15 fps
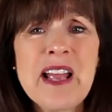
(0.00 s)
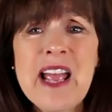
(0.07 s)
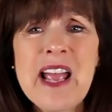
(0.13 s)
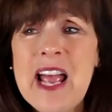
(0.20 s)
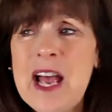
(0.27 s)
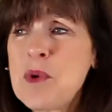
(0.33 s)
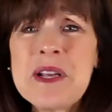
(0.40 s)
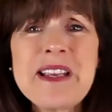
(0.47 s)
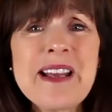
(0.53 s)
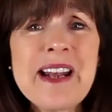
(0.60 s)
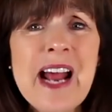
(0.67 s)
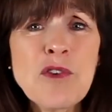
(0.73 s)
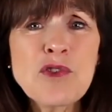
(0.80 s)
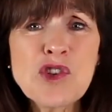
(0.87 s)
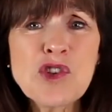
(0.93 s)
And when we get
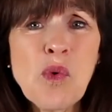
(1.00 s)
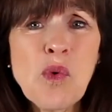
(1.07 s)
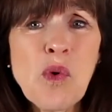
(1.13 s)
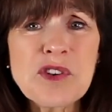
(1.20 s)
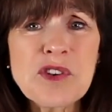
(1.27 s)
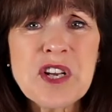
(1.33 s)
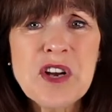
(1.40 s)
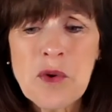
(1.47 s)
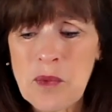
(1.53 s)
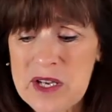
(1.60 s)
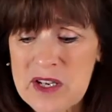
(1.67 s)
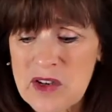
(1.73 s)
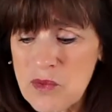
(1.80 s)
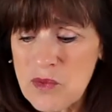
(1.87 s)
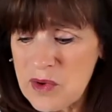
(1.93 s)
outdoors,
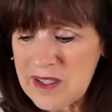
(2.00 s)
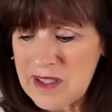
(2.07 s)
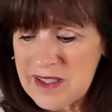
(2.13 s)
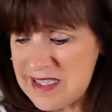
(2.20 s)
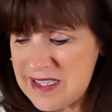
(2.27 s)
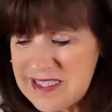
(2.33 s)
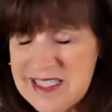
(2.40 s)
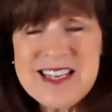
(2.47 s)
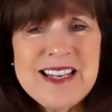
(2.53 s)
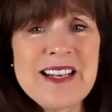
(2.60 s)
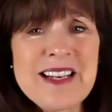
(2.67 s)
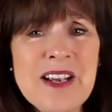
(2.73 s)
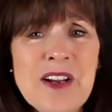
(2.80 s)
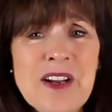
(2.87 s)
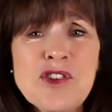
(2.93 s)
we can really
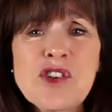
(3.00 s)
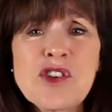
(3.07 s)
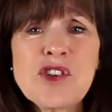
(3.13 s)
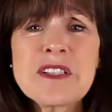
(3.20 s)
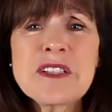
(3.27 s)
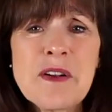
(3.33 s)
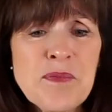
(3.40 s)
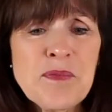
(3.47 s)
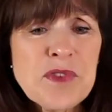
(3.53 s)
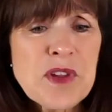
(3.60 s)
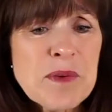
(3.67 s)
see just the